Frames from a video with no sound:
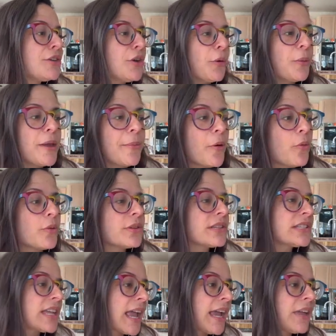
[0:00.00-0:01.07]
people will
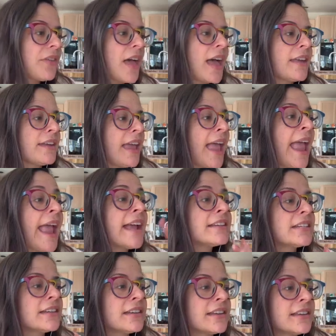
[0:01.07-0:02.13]
say that
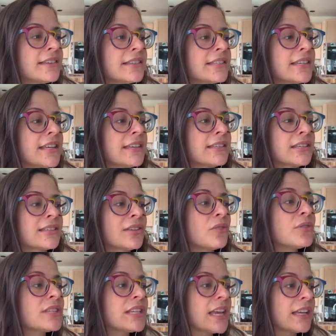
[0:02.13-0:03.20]
handedness is
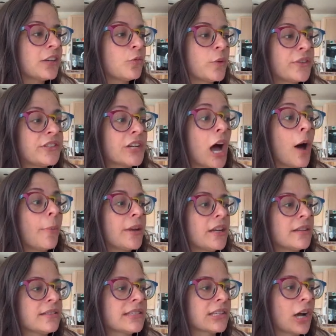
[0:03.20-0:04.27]
associated with
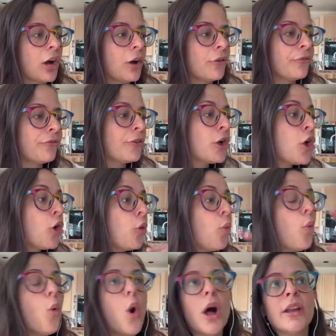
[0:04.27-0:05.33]
dominance of
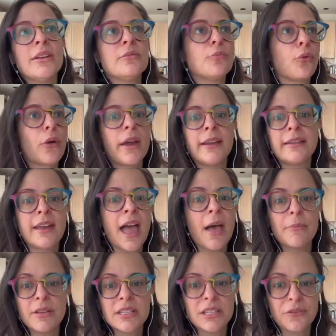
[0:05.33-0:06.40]
one brain
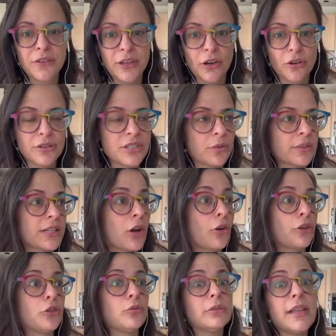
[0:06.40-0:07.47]
hemisphere. So it's like, are
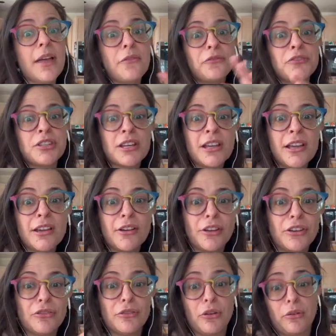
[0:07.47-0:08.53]
you
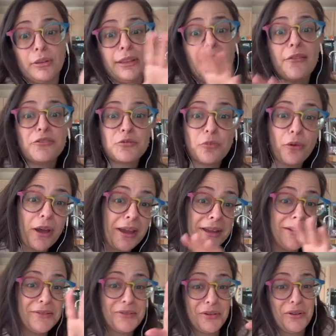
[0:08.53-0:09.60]

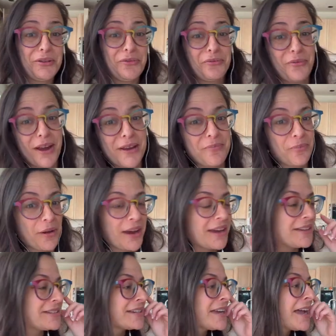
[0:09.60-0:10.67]
left-brained? Are you
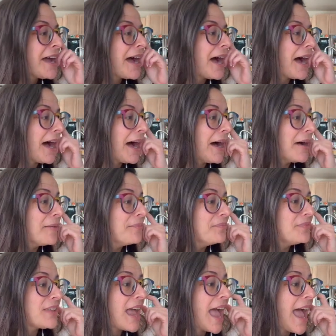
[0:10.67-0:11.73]
right-brained?
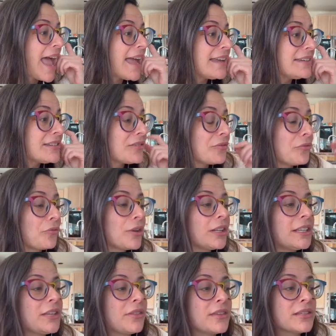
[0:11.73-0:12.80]
And
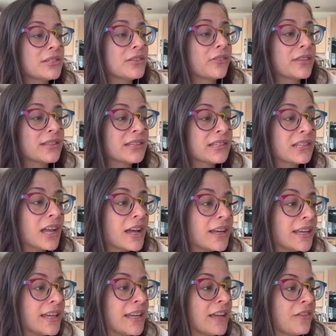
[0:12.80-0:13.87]
really this
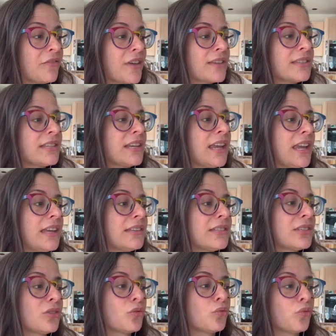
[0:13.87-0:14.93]
study investigates
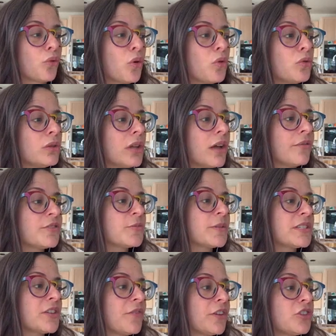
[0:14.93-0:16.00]
the role of
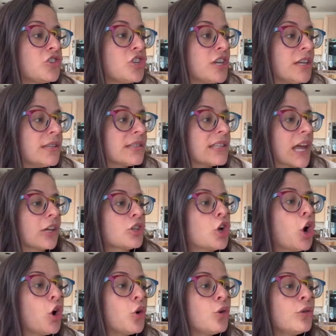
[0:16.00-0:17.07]
specific genes that
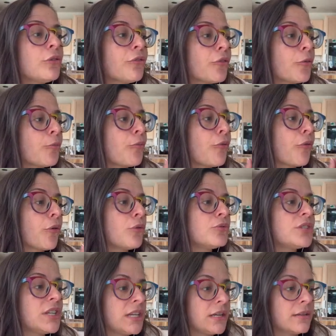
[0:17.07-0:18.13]
code for
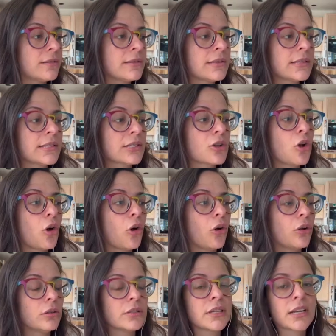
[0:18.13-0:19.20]
proteins
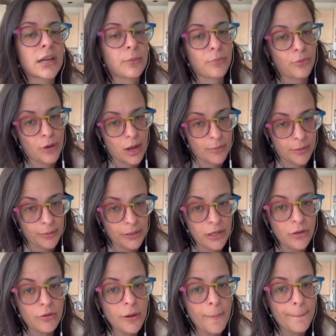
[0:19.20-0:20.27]
called, and I'm probably
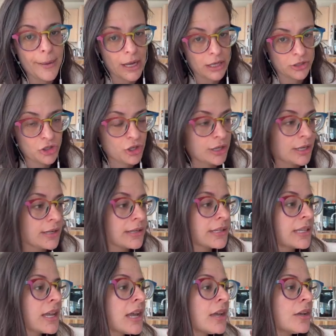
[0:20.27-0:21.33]
going to botch this,
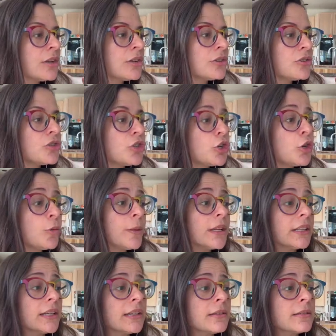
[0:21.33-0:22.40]

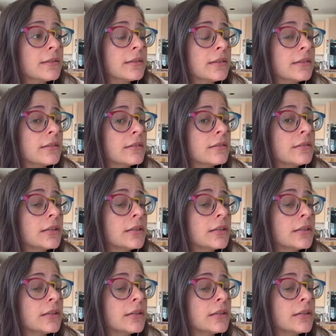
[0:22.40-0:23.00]
tubulins.